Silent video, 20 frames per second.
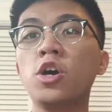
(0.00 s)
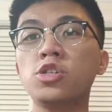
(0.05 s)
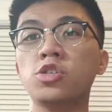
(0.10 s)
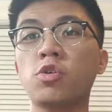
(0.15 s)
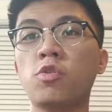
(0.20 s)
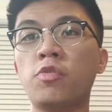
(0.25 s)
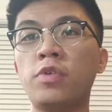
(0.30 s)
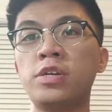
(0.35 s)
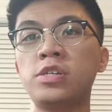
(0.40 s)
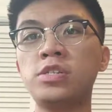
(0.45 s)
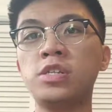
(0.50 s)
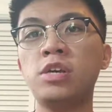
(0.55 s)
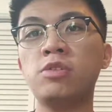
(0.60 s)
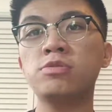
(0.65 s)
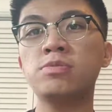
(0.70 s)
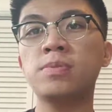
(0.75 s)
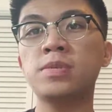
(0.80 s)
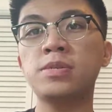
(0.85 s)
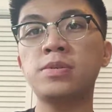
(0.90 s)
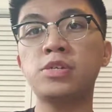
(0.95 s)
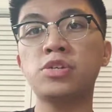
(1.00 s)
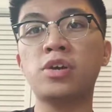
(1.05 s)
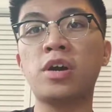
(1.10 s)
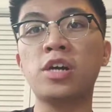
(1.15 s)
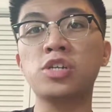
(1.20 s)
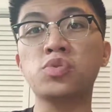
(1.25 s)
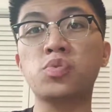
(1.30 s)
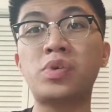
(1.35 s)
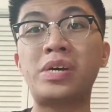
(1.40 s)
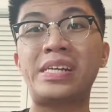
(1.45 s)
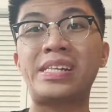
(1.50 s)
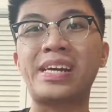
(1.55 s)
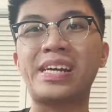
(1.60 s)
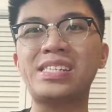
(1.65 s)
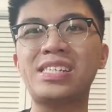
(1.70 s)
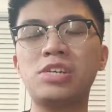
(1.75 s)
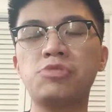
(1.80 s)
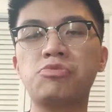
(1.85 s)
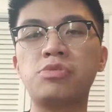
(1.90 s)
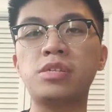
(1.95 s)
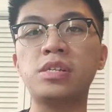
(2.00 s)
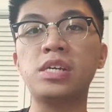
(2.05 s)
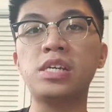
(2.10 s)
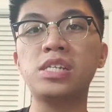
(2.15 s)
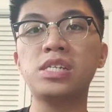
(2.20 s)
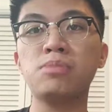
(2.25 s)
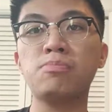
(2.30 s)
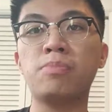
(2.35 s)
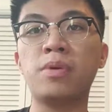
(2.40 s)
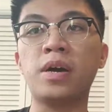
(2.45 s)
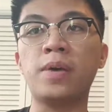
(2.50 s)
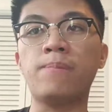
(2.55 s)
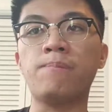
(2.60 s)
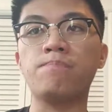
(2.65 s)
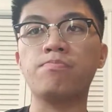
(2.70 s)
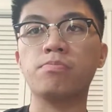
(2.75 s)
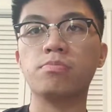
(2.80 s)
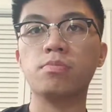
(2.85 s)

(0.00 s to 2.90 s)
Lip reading: So originally it was supposed to be a 2019 release, but